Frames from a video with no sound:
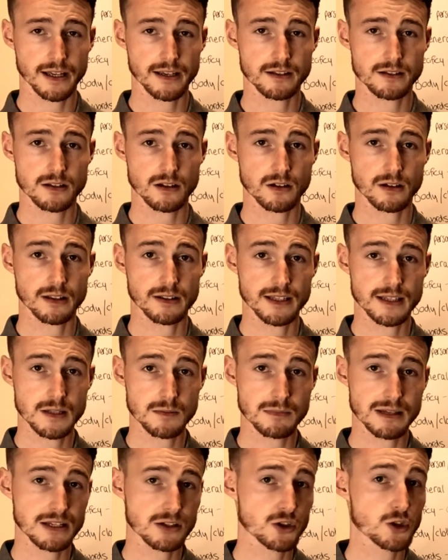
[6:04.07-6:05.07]
So this
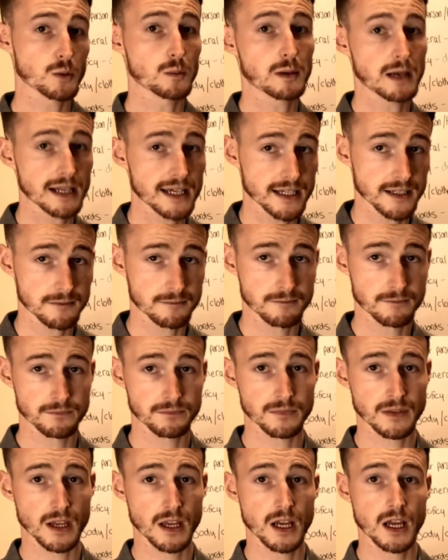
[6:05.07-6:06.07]
means to play.
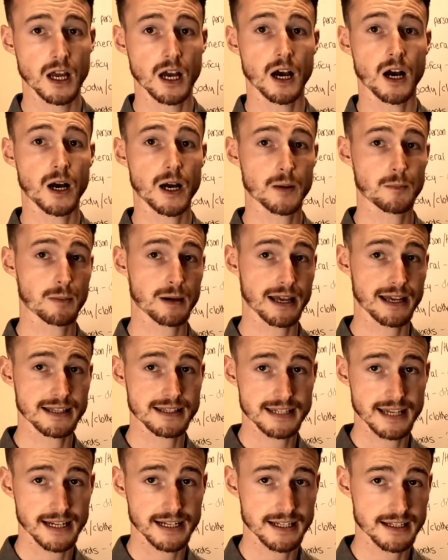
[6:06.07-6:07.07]
I play
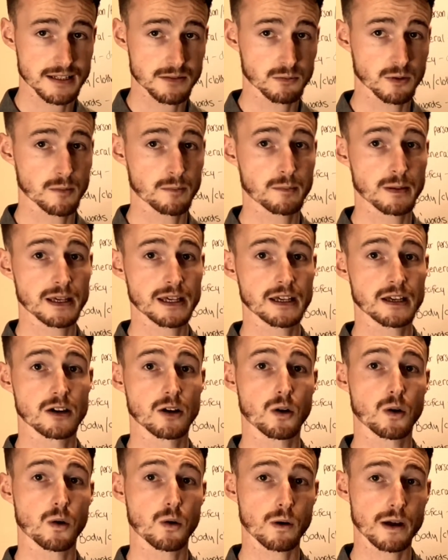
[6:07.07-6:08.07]
tennis would be
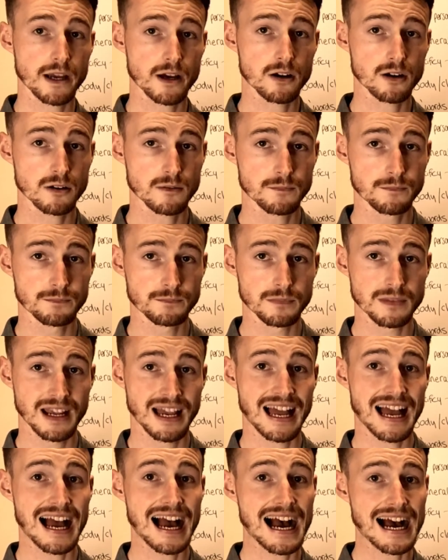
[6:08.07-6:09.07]
juego
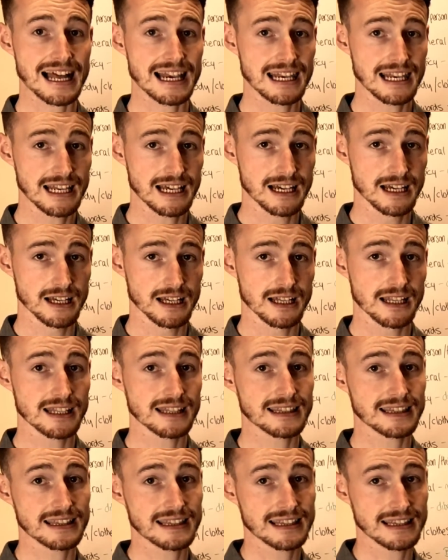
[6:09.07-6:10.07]
al
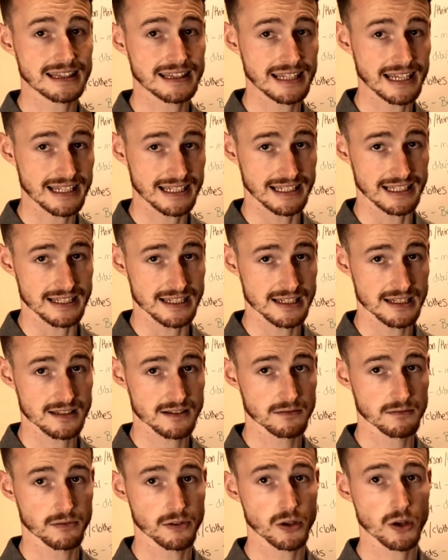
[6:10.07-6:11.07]
tenis,
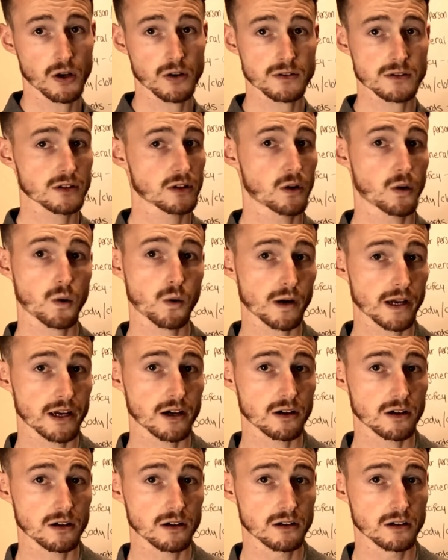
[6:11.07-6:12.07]
not
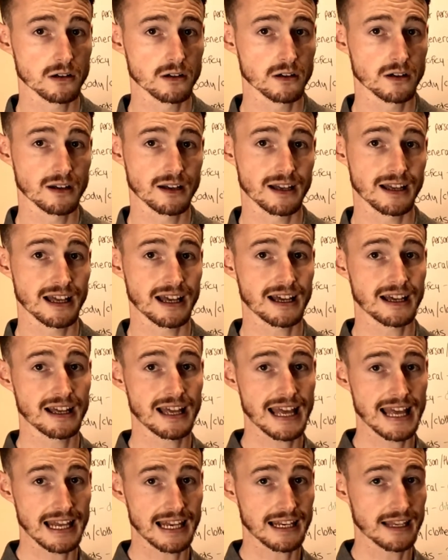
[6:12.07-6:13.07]
juego
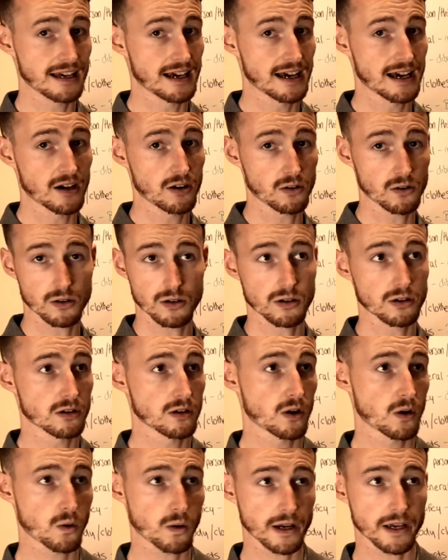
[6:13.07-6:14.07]
el or
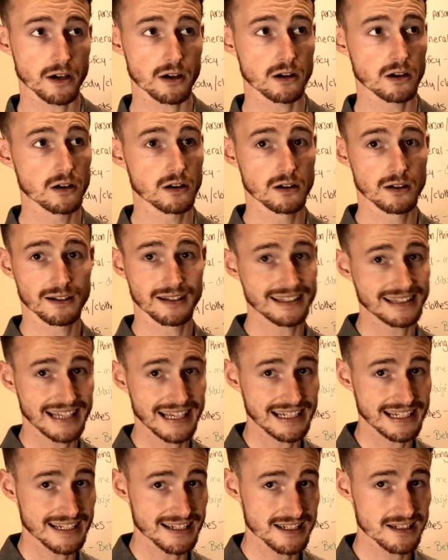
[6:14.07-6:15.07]
juego
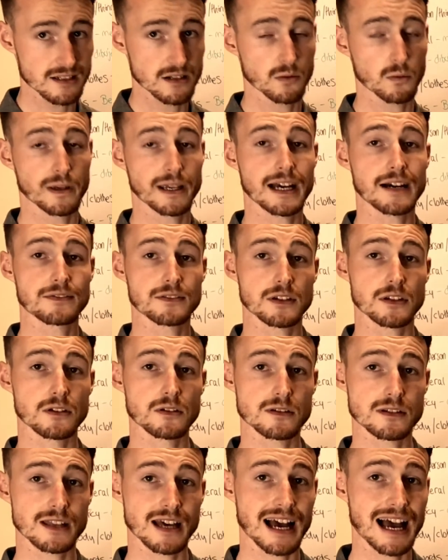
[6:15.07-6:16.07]
tenis. We have to use
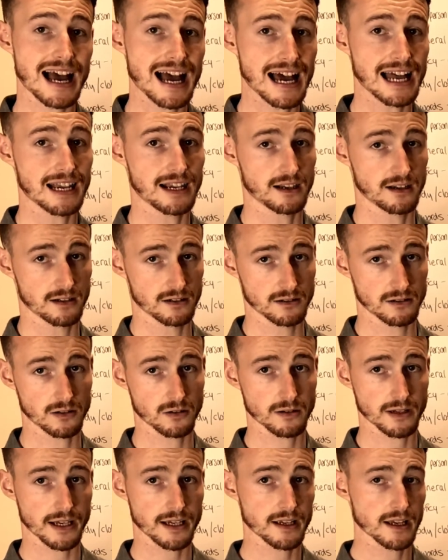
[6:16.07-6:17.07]
that al,
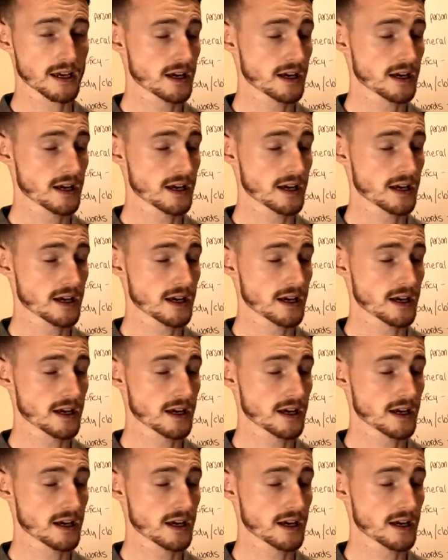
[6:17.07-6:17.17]
okay?